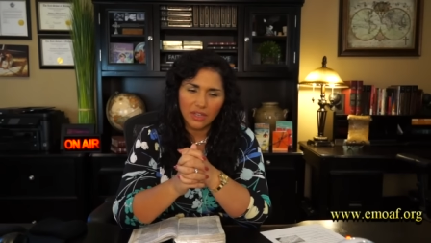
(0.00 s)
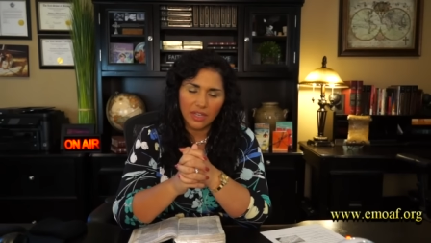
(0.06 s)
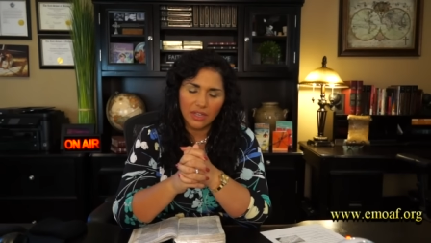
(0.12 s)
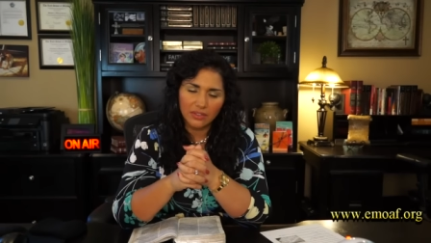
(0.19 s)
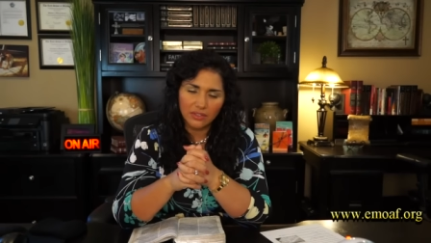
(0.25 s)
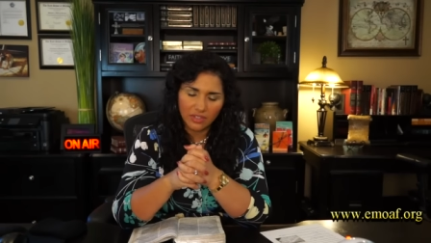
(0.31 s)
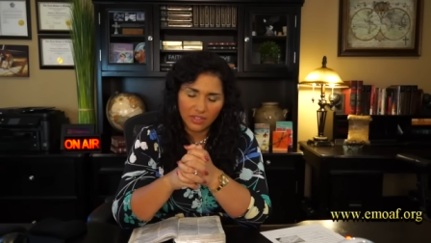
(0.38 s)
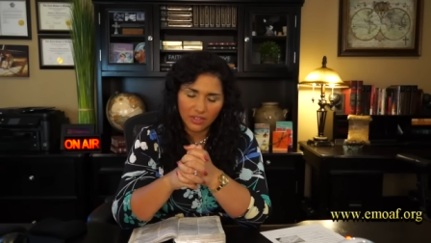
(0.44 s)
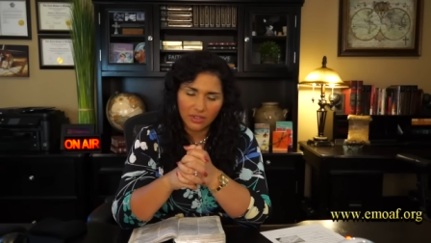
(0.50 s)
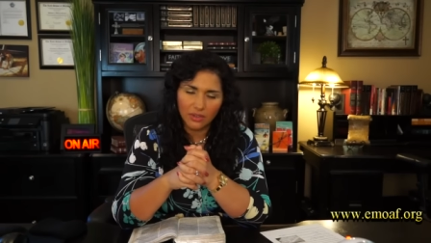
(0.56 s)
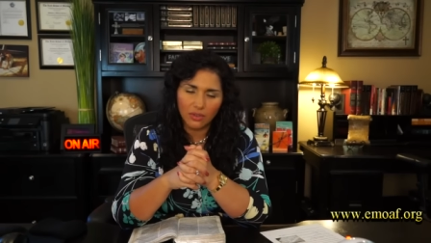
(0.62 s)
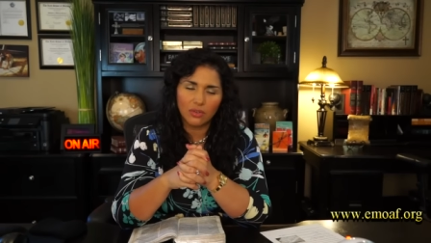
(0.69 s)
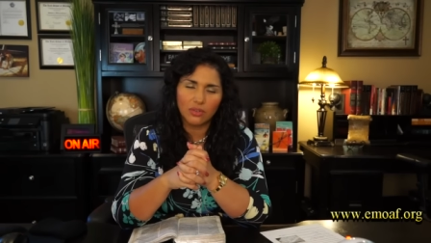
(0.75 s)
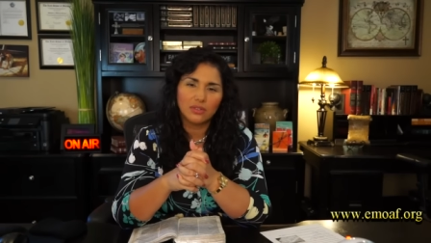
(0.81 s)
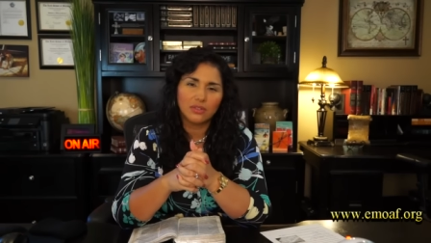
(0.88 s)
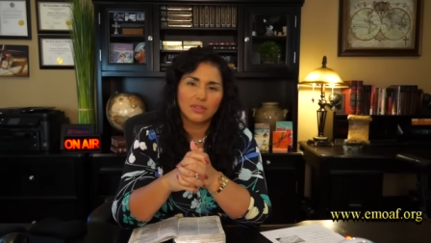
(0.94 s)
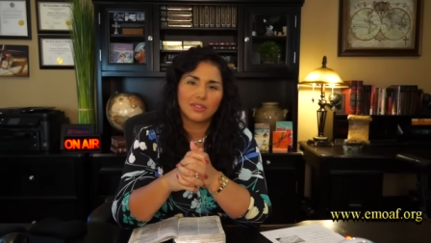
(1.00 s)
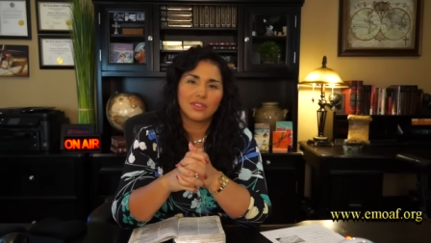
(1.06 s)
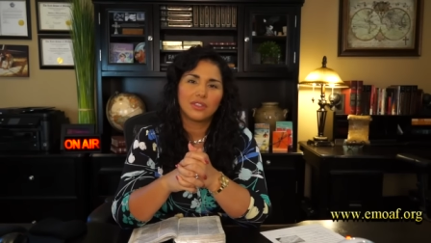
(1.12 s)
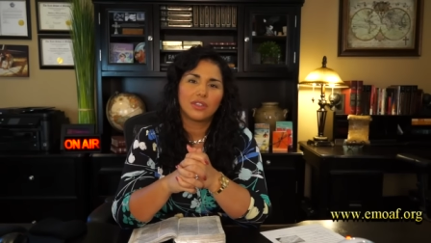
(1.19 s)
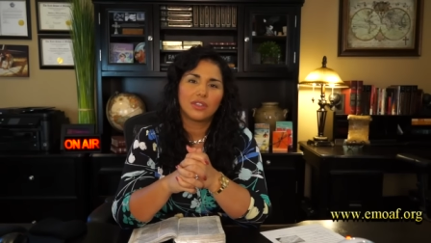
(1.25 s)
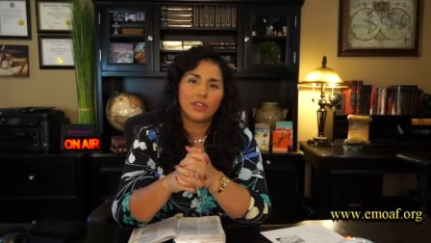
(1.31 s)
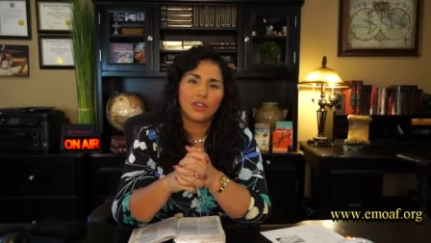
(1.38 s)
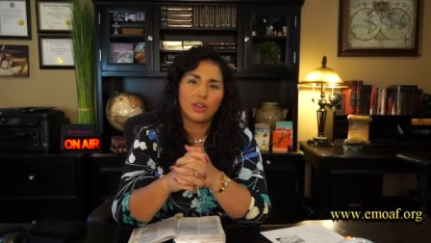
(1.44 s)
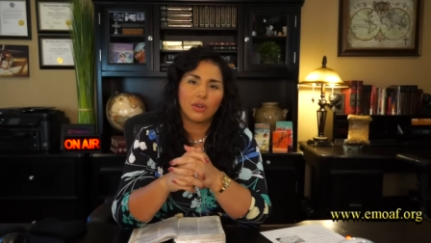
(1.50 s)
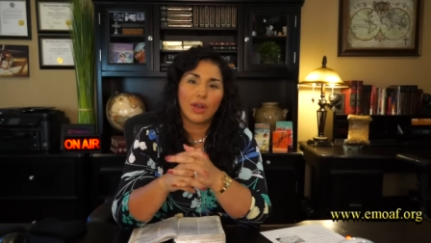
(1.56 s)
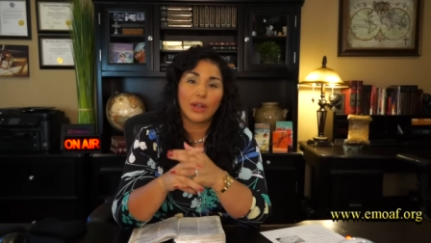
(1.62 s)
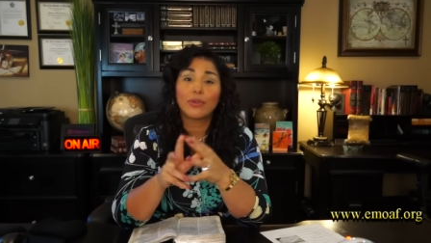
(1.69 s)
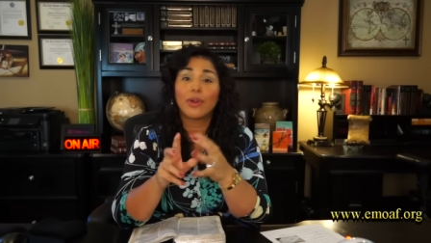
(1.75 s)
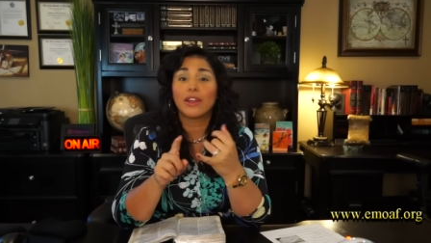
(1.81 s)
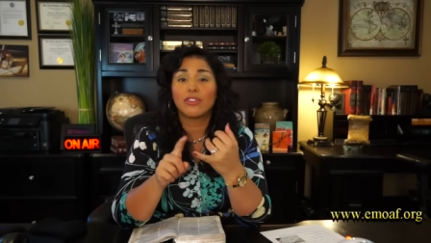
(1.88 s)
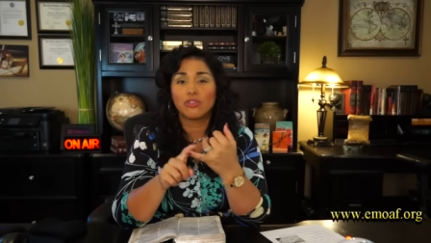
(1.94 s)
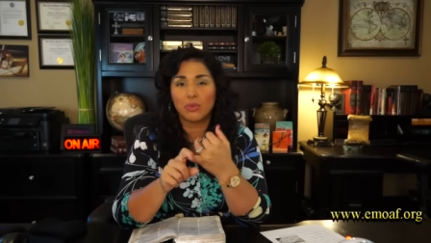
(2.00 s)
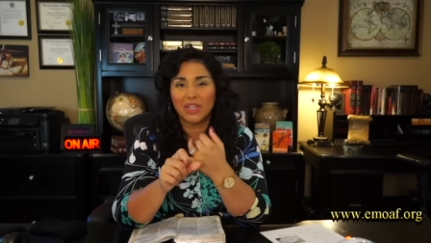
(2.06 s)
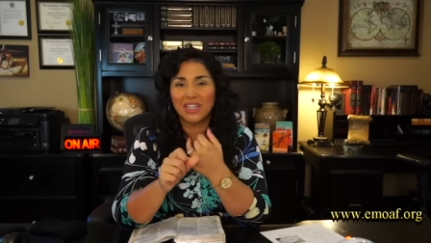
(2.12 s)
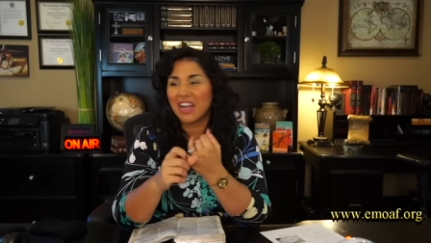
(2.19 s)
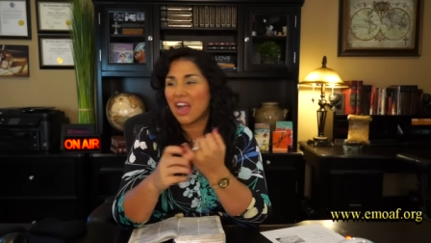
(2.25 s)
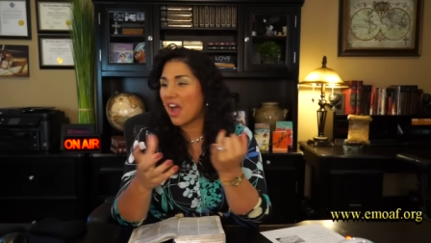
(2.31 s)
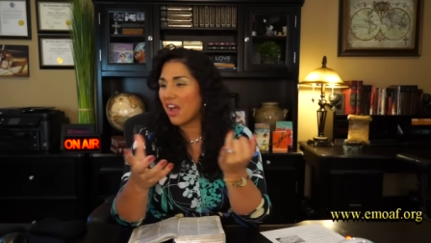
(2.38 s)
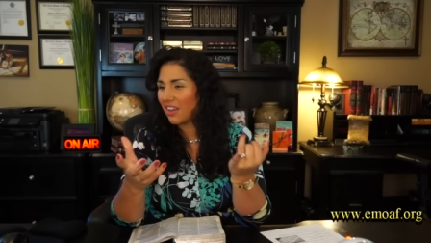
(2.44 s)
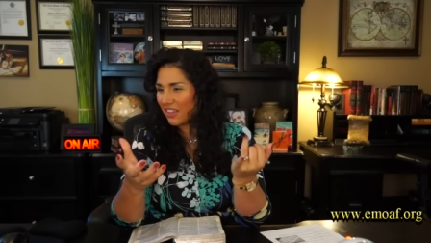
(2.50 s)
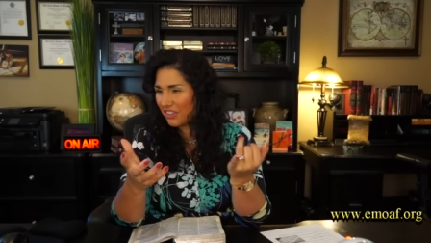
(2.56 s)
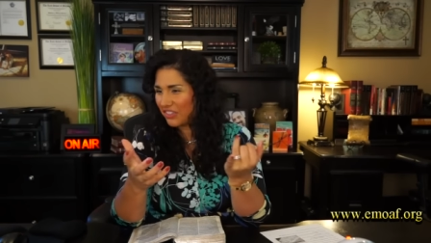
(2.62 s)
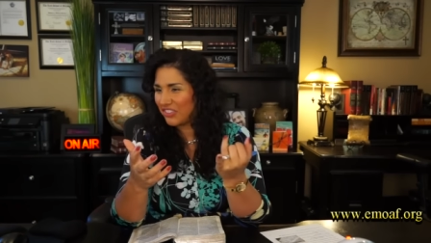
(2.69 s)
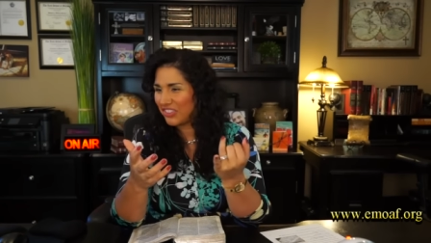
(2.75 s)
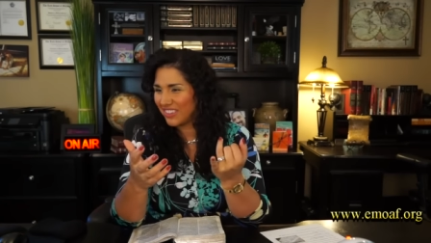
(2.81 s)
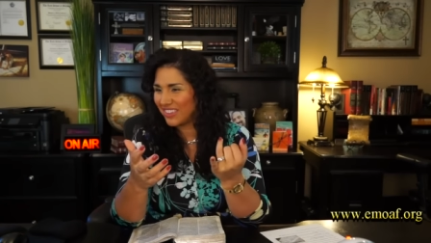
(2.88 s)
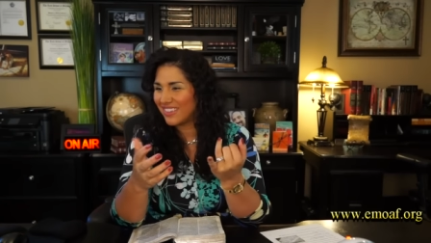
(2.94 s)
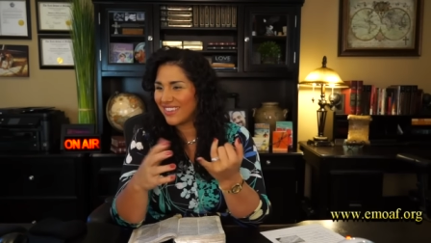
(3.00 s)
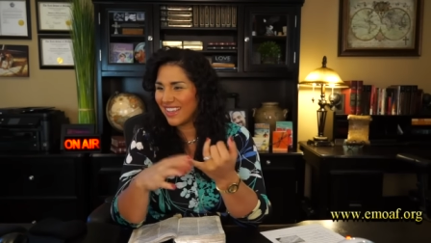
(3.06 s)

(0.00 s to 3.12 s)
until, you know, I graduate college.